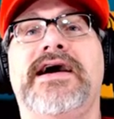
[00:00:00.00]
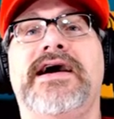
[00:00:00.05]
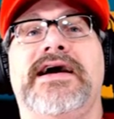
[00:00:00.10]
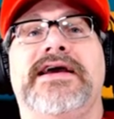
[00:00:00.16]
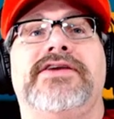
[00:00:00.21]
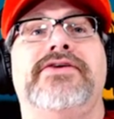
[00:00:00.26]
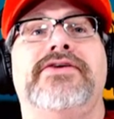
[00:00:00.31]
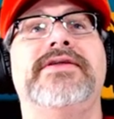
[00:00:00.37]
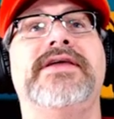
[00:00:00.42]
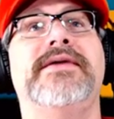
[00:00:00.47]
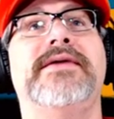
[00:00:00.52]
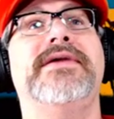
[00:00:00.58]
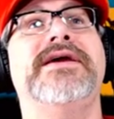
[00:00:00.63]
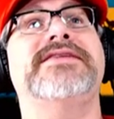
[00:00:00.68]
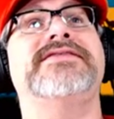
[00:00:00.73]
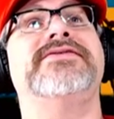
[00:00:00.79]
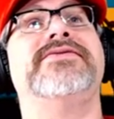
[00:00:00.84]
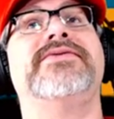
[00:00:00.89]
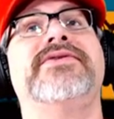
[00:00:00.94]
Uh, you know what that
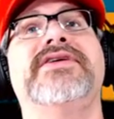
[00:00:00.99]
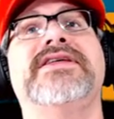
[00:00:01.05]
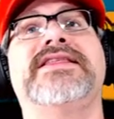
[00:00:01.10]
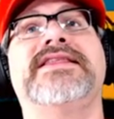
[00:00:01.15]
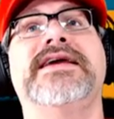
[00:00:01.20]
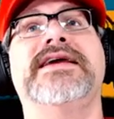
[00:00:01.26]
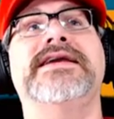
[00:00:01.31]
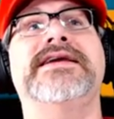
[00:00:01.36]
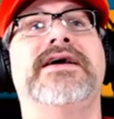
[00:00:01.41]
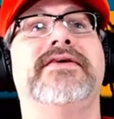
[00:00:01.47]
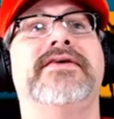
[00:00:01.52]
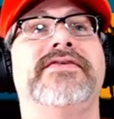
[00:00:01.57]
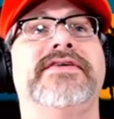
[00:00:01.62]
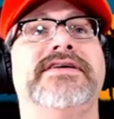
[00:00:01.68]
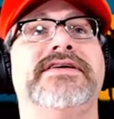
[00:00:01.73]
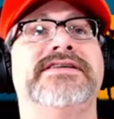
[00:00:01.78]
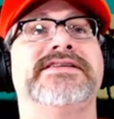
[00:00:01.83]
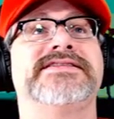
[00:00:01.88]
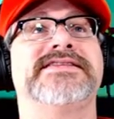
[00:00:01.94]
makes me really think of
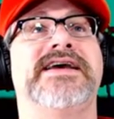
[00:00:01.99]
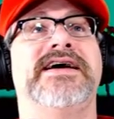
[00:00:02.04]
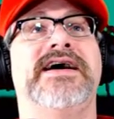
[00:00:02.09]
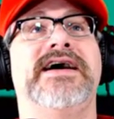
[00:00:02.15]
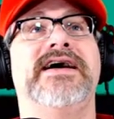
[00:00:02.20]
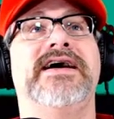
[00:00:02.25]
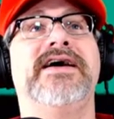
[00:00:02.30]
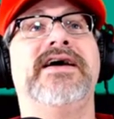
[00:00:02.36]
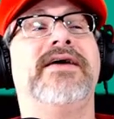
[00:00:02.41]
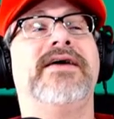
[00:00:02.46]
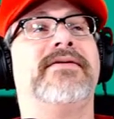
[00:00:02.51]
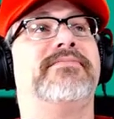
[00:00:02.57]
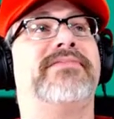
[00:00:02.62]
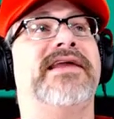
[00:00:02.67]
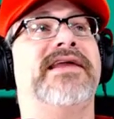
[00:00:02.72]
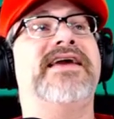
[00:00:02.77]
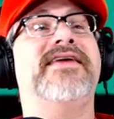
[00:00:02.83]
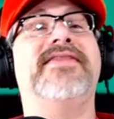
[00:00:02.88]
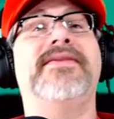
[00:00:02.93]
is uh,
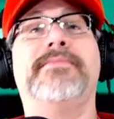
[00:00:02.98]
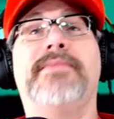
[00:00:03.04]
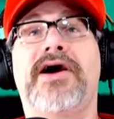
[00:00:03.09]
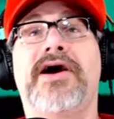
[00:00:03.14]
playing the